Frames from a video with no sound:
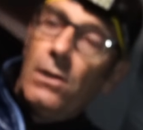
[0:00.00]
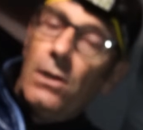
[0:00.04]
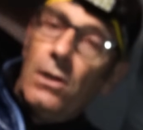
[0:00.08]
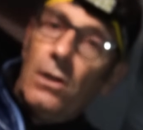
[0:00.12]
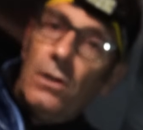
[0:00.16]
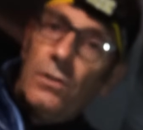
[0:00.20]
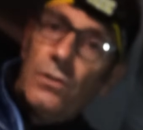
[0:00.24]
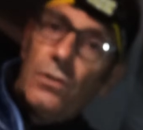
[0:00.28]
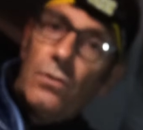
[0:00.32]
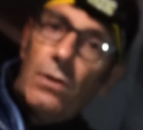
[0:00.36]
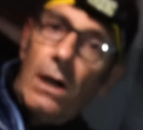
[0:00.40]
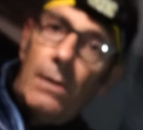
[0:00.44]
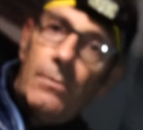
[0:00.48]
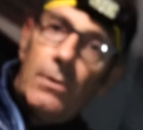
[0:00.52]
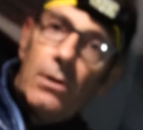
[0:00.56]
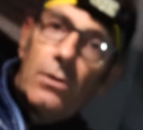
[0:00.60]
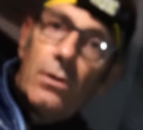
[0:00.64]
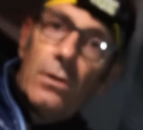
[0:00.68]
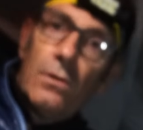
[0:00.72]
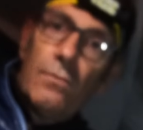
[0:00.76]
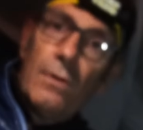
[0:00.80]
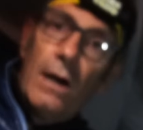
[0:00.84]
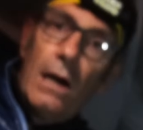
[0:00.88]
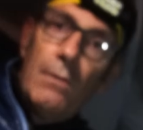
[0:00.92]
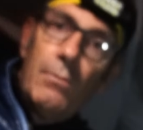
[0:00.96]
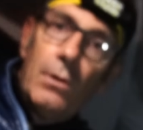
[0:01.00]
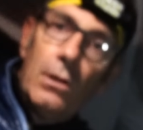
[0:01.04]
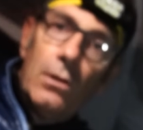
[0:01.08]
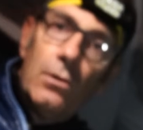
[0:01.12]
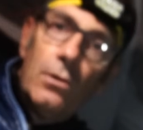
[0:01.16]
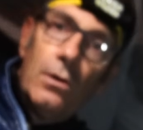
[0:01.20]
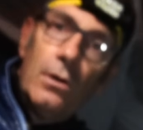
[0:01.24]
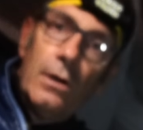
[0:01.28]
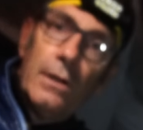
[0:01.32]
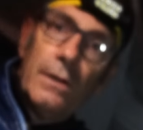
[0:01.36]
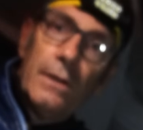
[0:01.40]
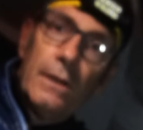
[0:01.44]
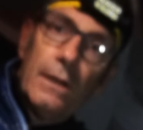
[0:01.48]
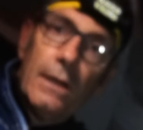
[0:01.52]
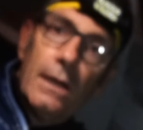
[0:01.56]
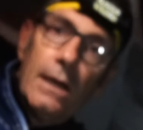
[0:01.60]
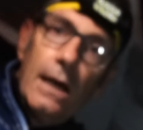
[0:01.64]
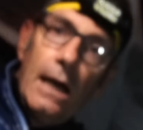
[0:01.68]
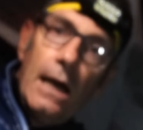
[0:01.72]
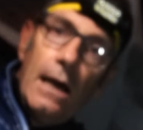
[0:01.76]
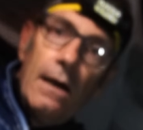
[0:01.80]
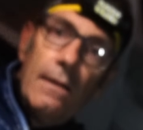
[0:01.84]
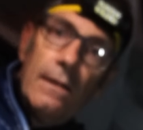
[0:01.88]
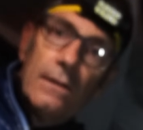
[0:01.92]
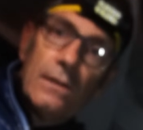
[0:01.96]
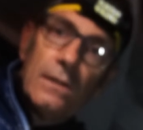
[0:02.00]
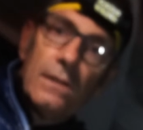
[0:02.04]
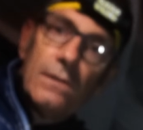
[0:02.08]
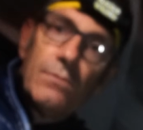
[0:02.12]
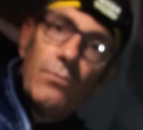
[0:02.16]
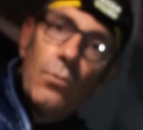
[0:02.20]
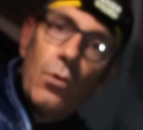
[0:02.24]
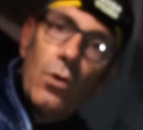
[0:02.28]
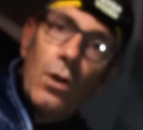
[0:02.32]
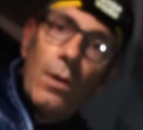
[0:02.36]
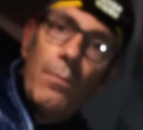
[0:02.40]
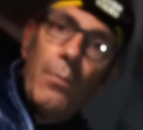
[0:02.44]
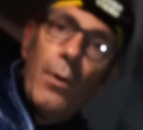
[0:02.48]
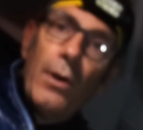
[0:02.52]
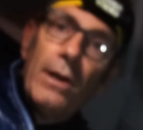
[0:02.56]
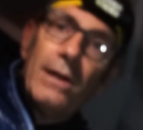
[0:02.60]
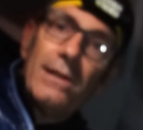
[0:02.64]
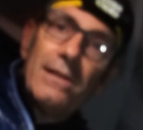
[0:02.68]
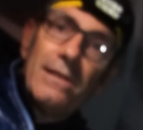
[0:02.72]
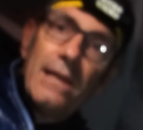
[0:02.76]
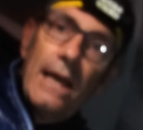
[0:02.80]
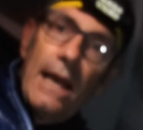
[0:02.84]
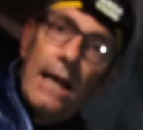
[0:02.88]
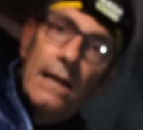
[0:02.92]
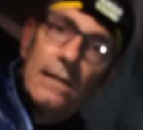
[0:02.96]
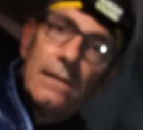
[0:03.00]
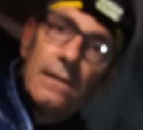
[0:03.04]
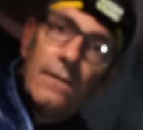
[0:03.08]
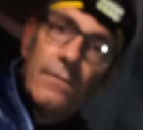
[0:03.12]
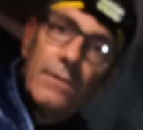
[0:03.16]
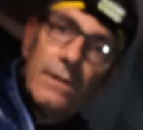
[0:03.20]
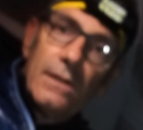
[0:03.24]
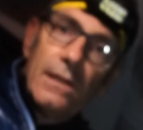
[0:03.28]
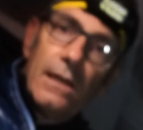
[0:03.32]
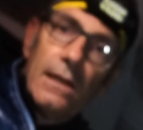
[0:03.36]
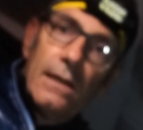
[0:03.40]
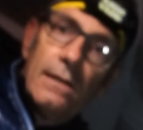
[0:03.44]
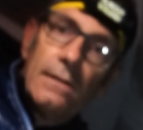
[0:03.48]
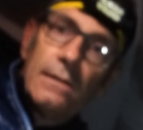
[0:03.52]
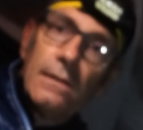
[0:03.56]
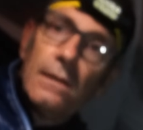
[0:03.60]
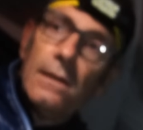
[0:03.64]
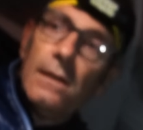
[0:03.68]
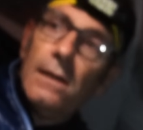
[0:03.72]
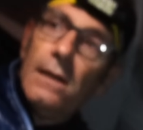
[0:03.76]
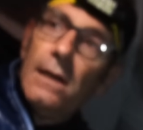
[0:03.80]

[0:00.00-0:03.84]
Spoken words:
So I'm not going to ramble on. This is more about a test of the tent.